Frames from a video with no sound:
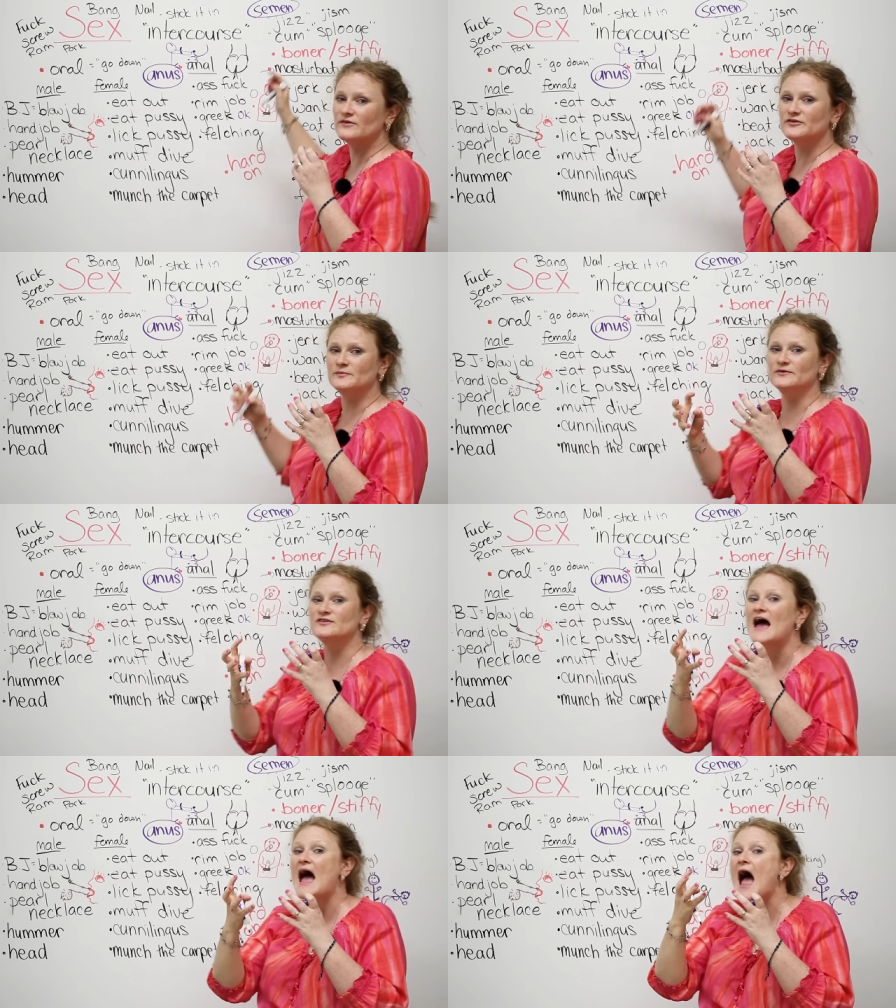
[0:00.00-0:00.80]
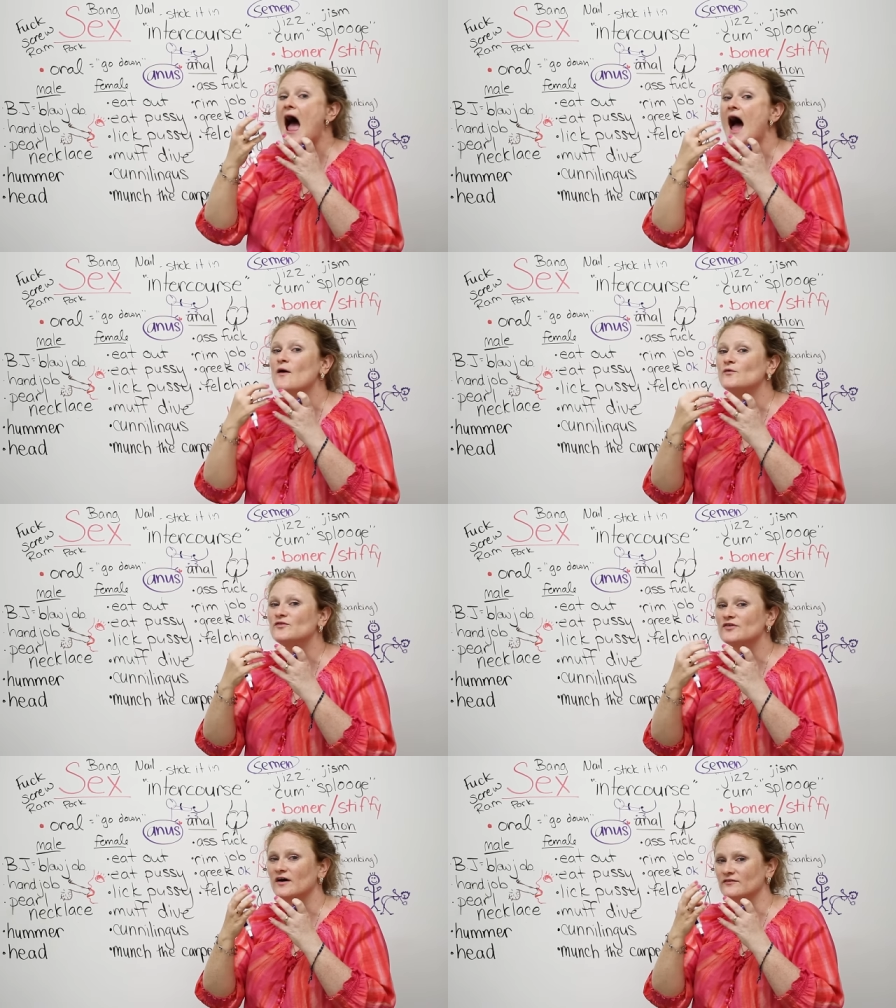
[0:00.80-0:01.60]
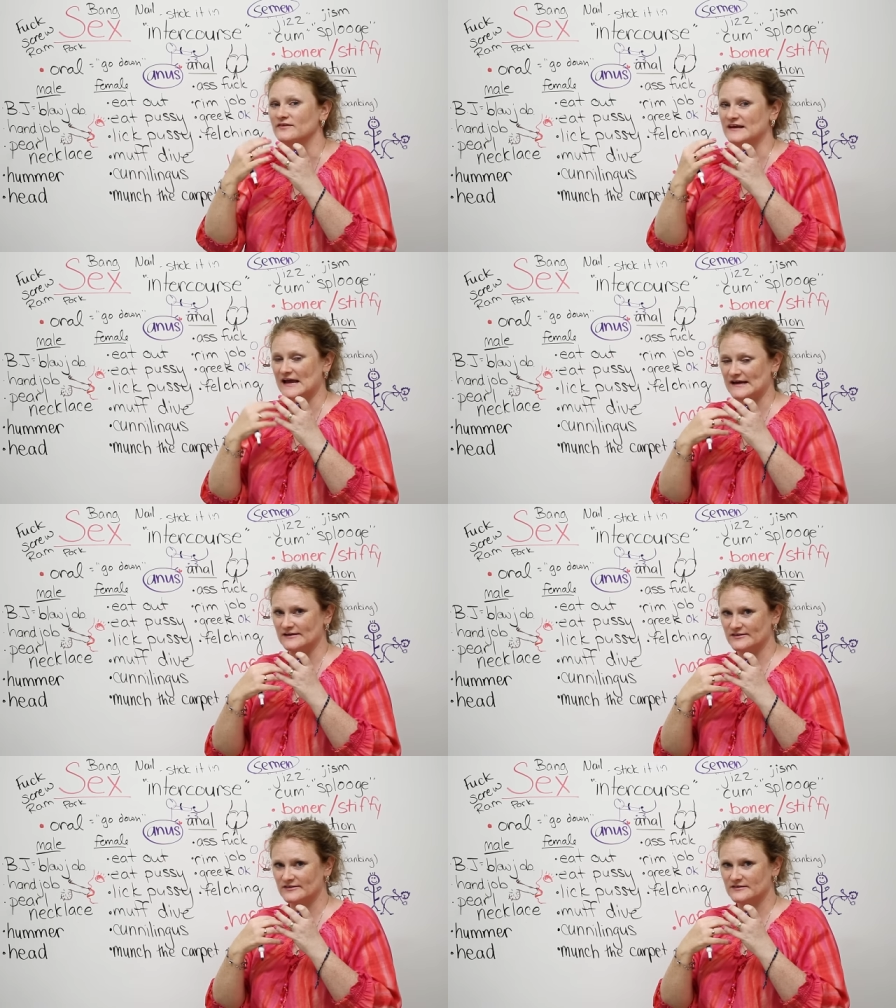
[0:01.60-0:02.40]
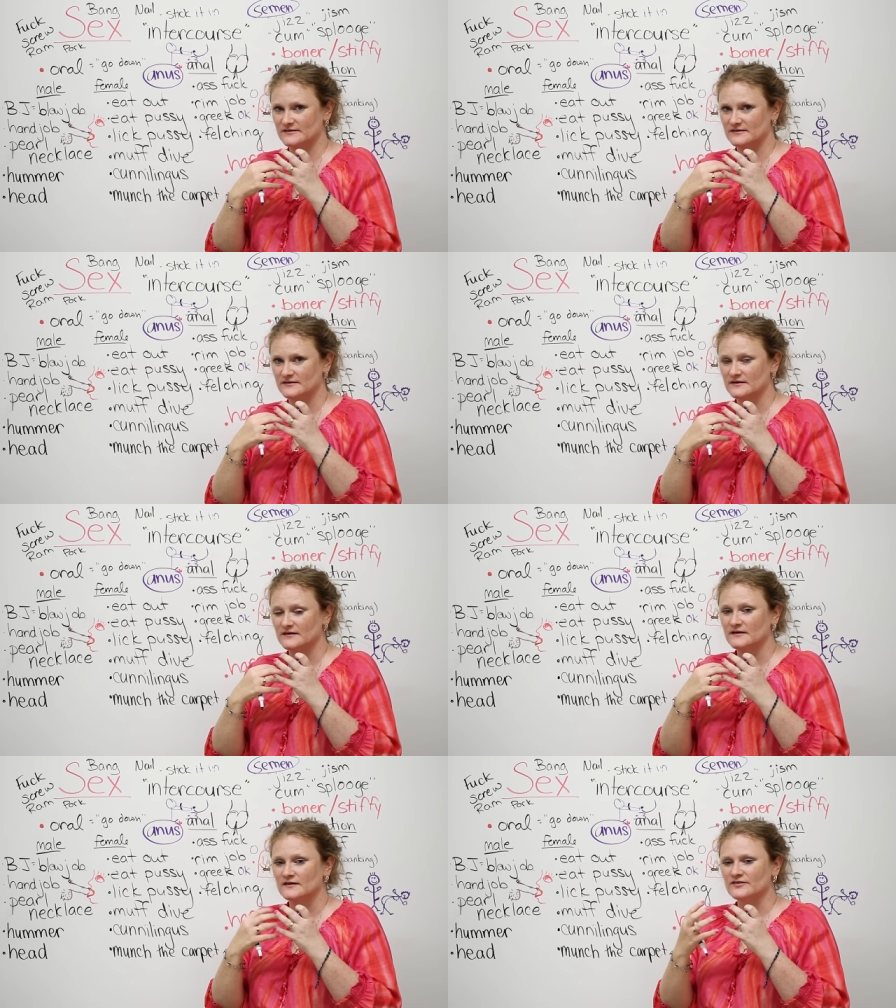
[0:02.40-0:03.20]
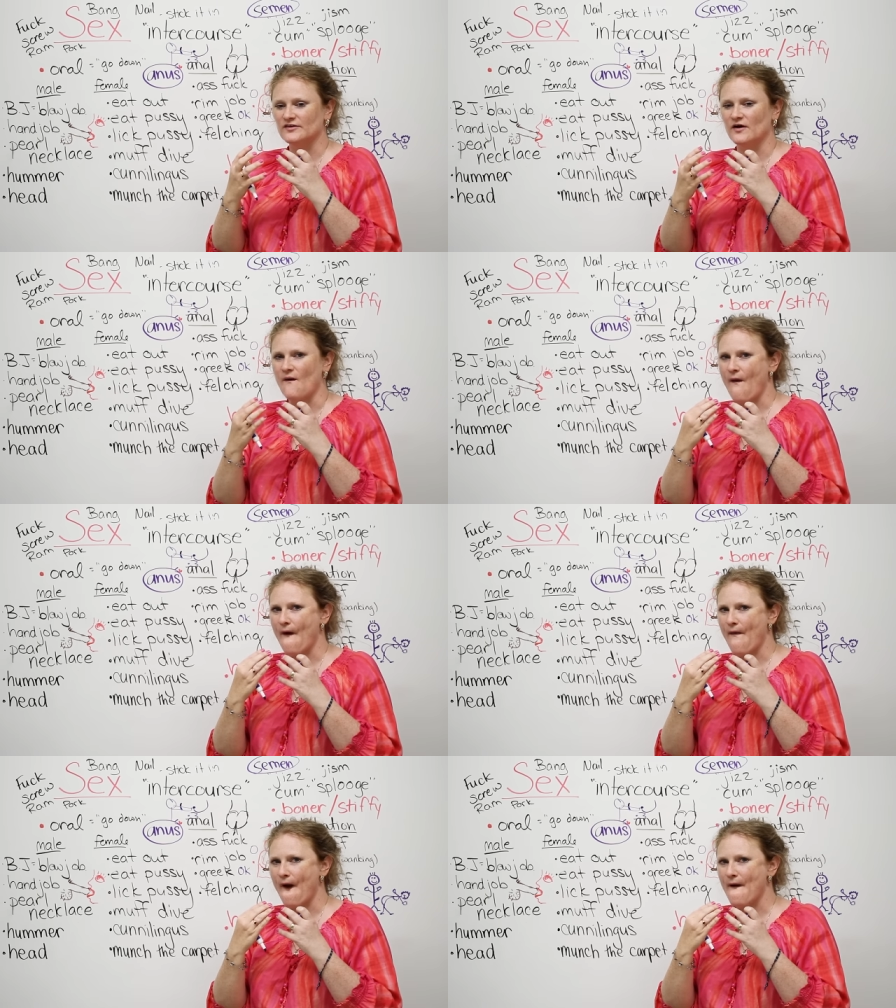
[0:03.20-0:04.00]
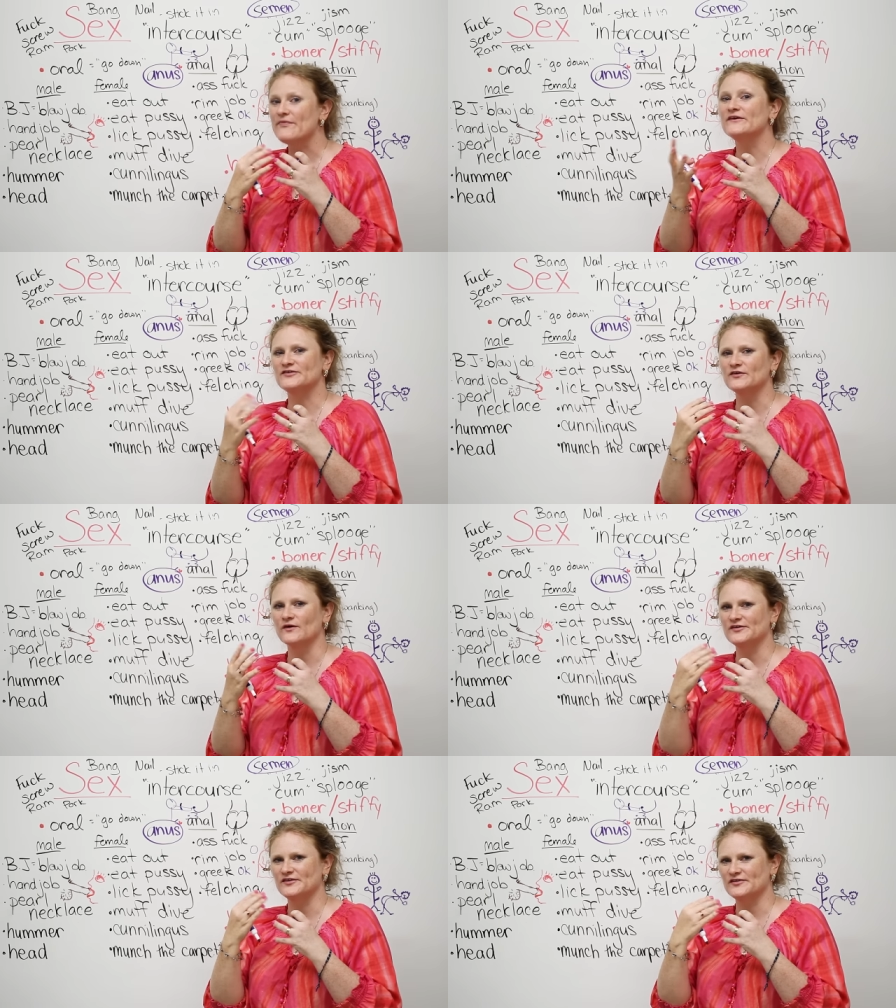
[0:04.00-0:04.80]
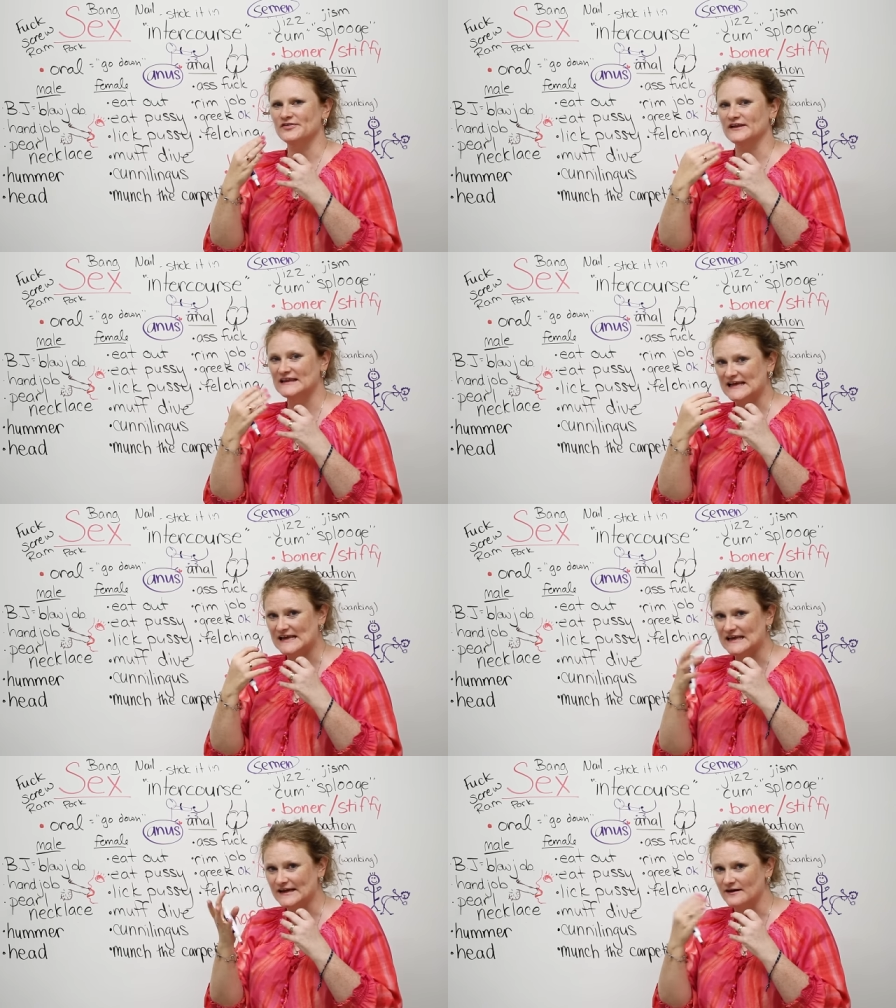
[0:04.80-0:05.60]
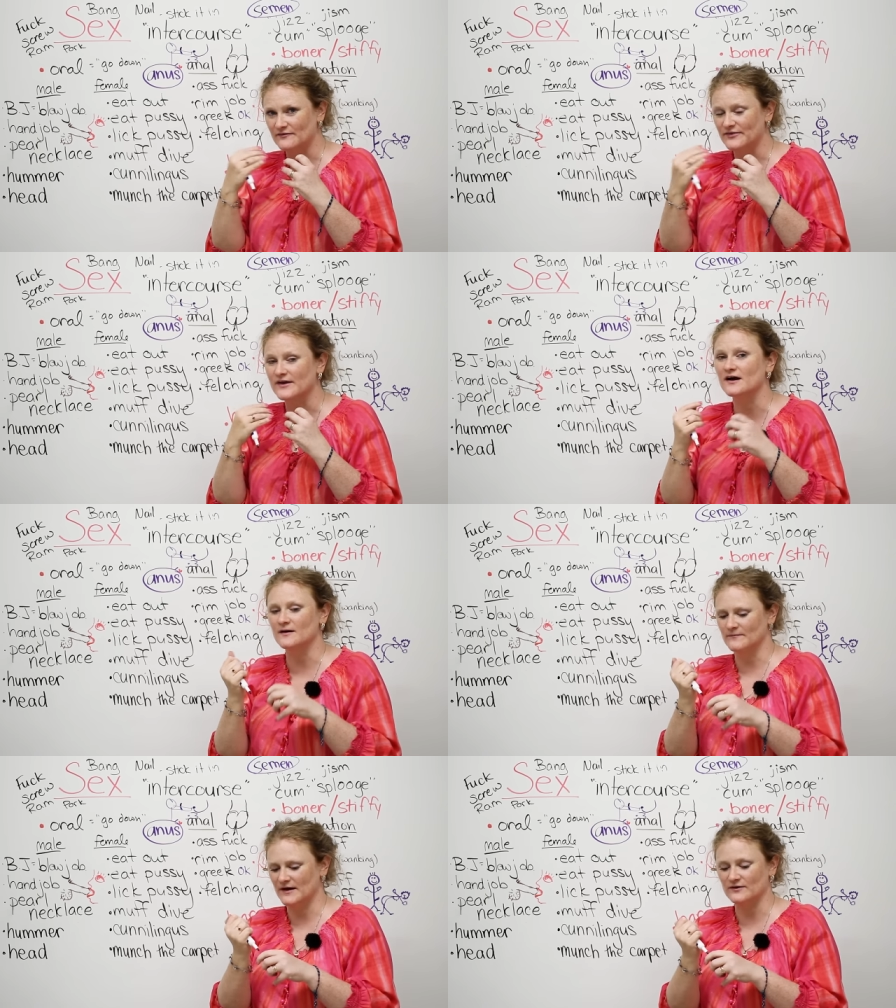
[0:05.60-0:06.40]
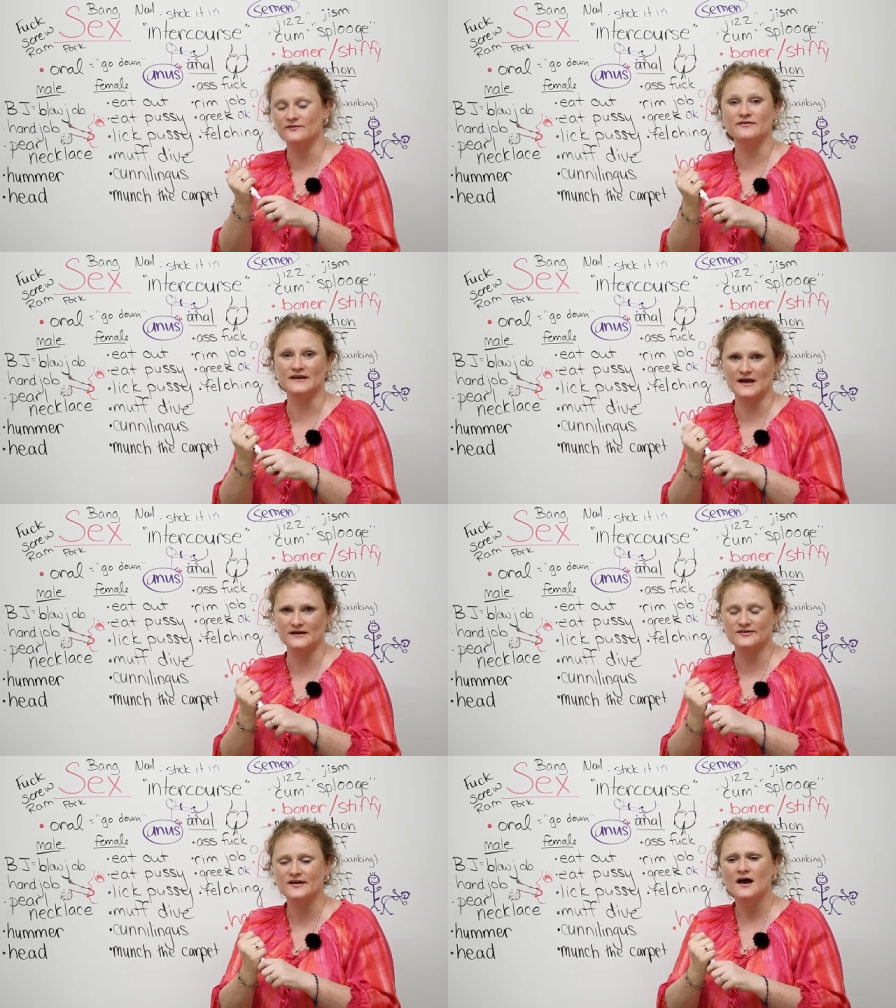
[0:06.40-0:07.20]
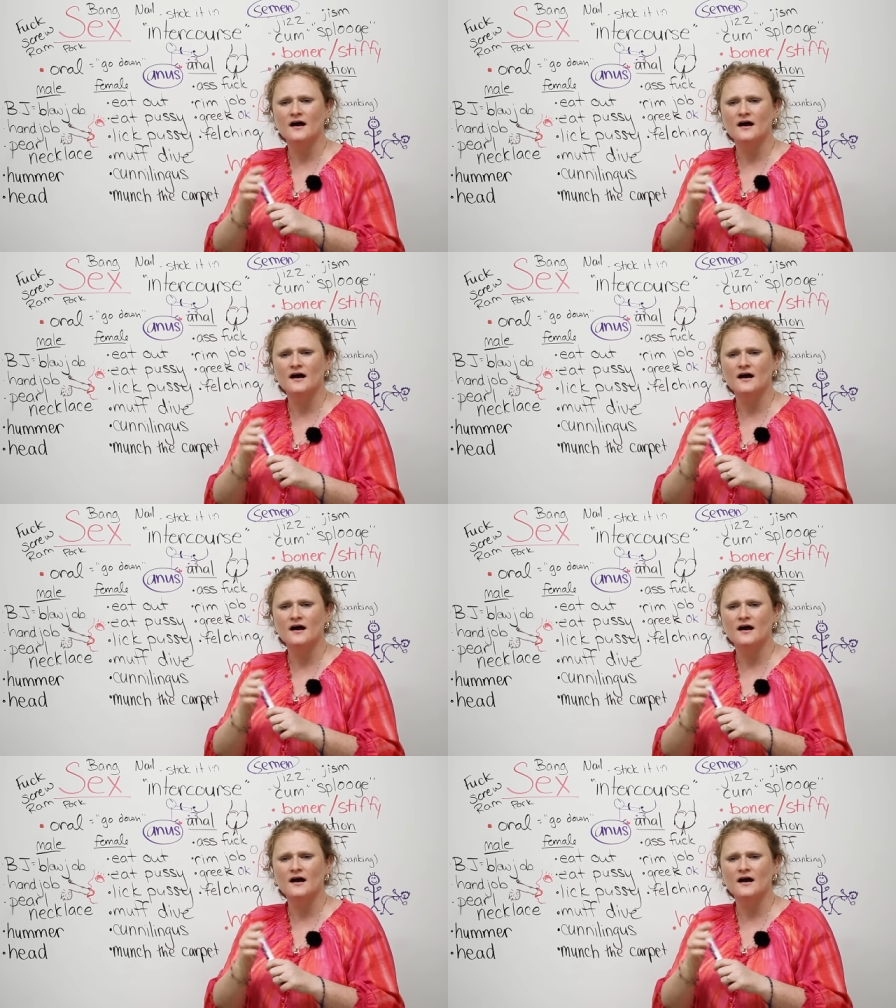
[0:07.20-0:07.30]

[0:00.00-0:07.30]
or the splooge out of the anus. So this noise is the licking of the cum out of the anus.